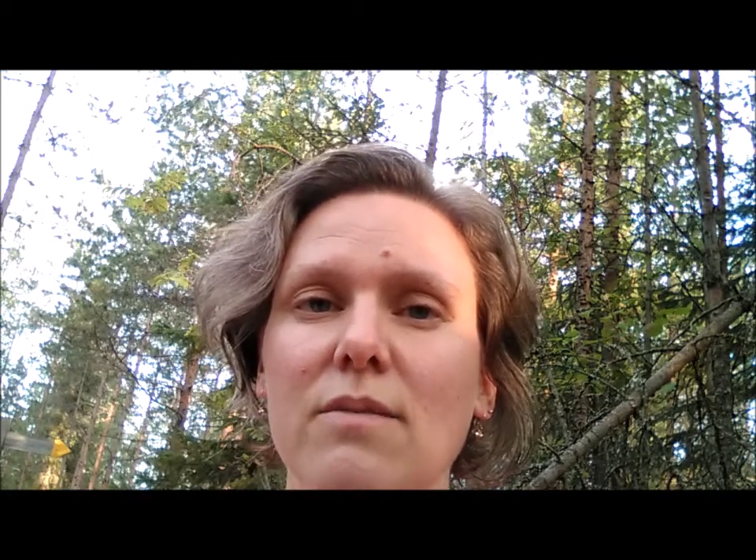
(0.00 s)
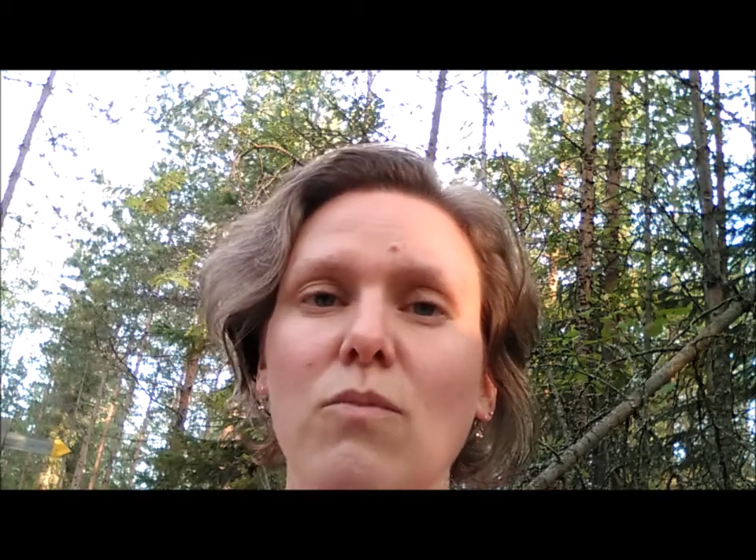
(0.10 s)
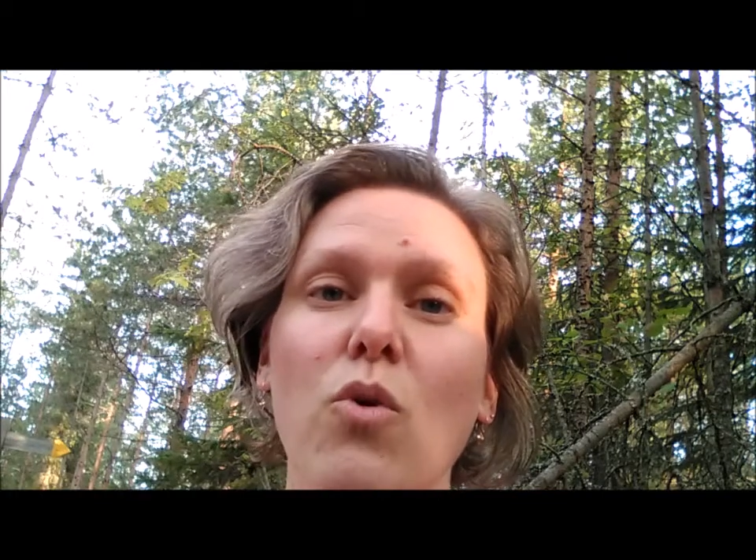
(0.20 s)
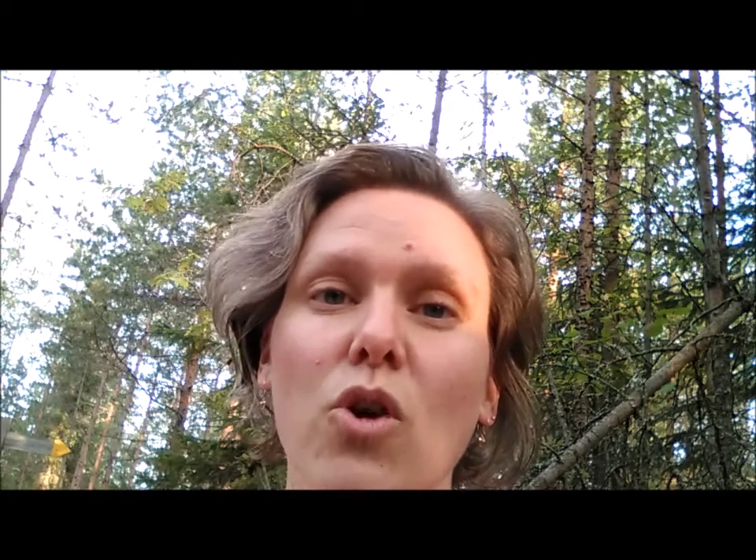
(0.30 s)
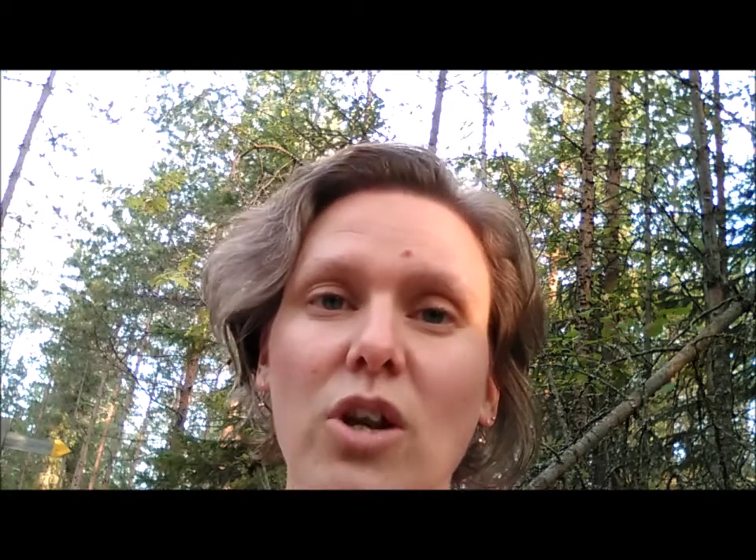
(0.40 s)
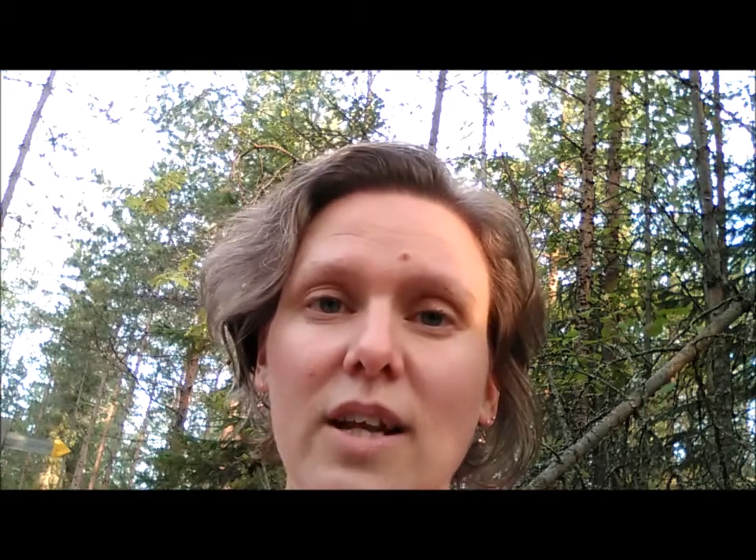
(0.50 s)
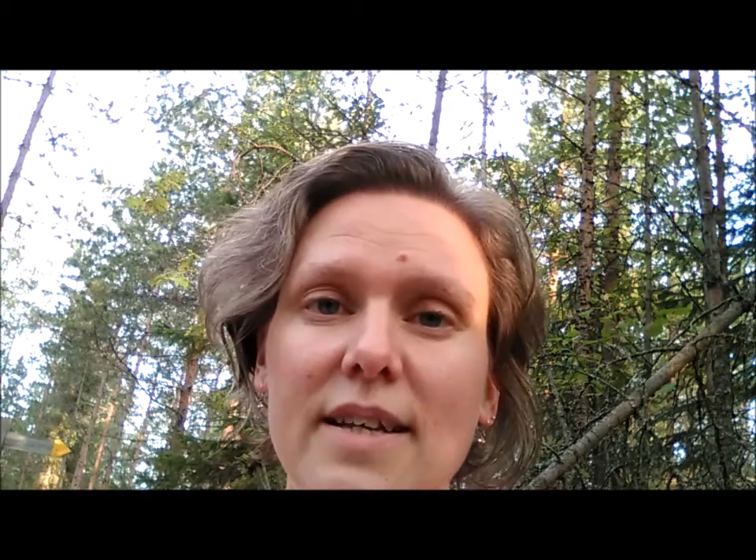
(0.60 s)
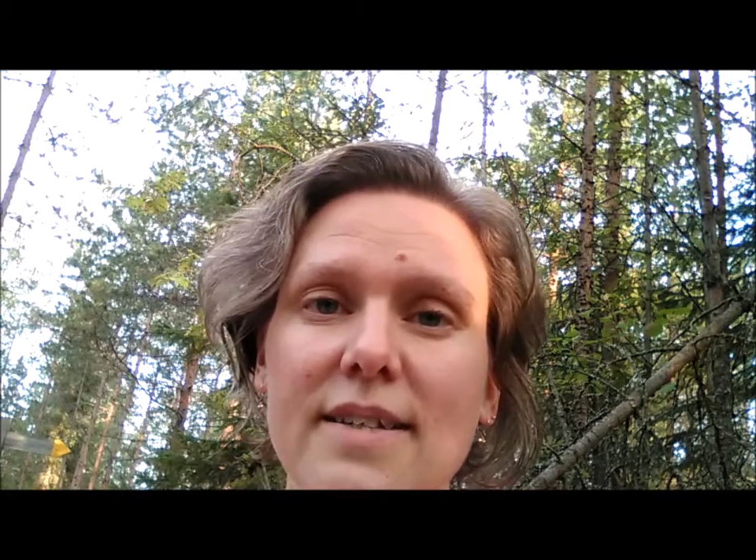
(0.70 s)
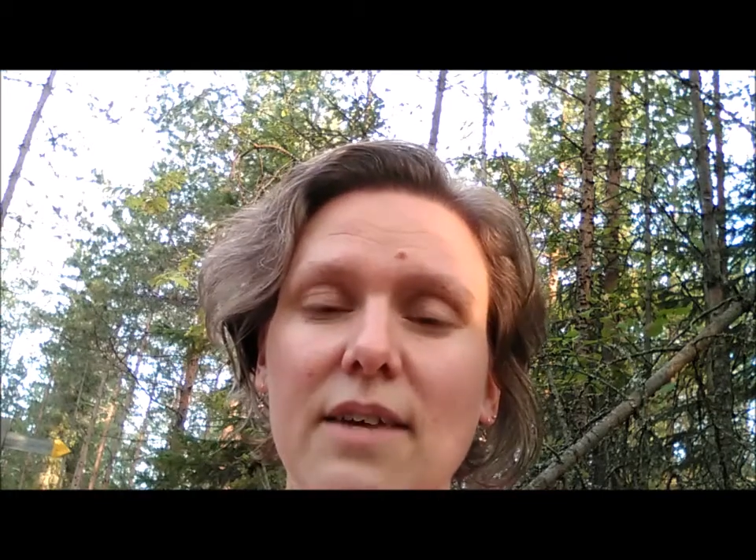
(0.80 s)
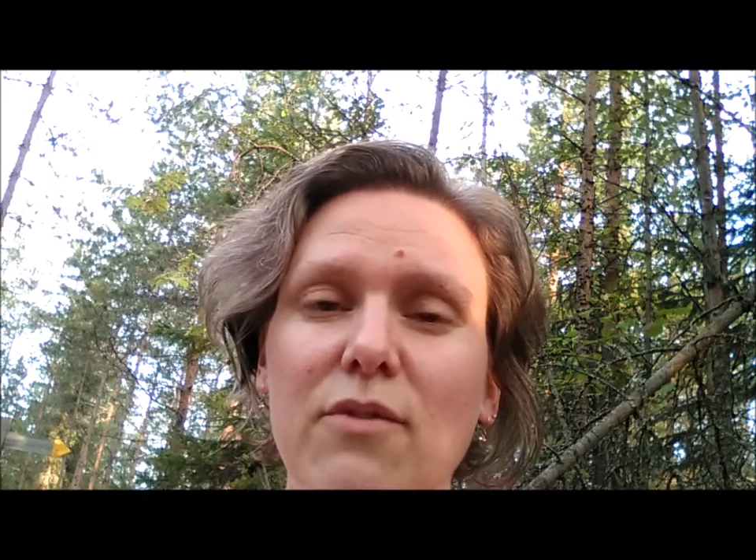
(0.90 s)
more or
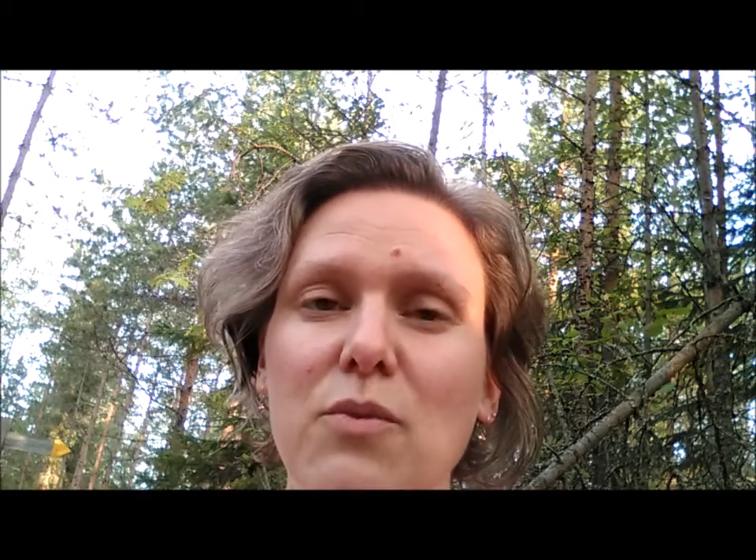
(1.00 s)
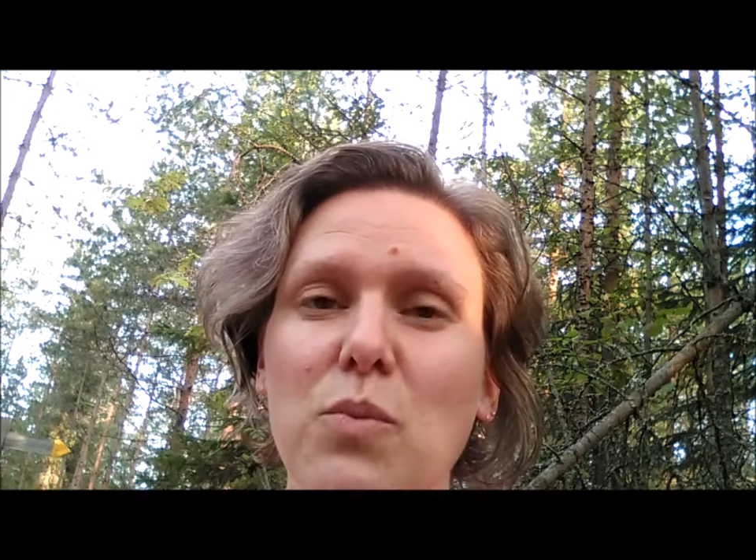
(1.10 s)
less every